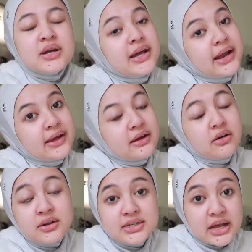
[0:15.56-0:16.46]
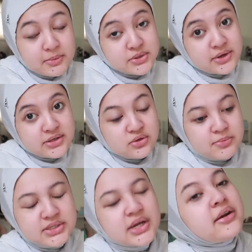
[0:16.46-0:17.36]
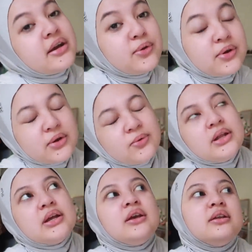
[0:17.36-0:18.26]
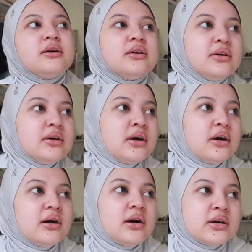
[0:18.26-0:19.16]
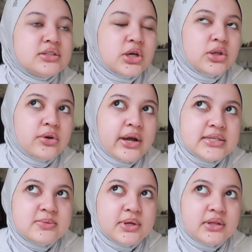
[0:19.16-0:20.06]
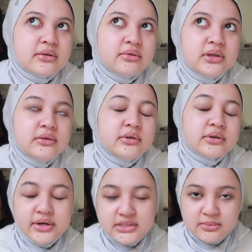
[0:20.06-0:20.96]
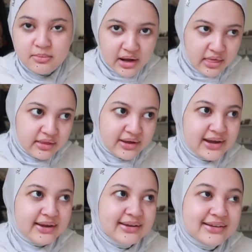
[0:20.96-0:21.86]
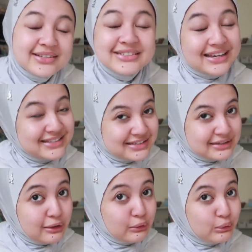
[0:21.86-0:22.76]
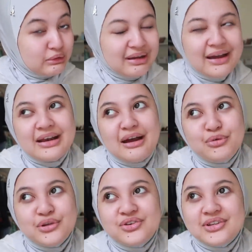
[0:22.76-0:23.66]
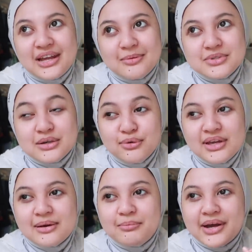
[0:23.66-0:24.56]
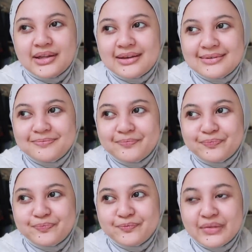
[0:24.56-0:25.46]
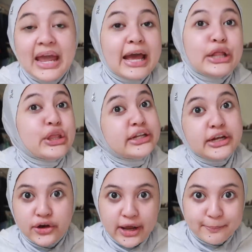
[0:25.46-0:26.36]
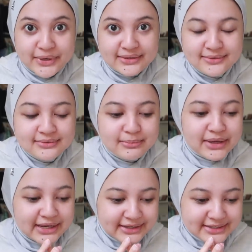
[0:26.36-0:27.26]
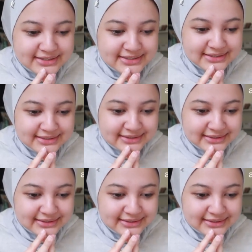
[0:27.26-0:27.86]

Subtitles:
And I honestly I miss you guys so much. I rindu-rindu gila-gila. January has been a really, really crazy month. I janji on Twitter I nak upload 3 times a week, but that did not happen because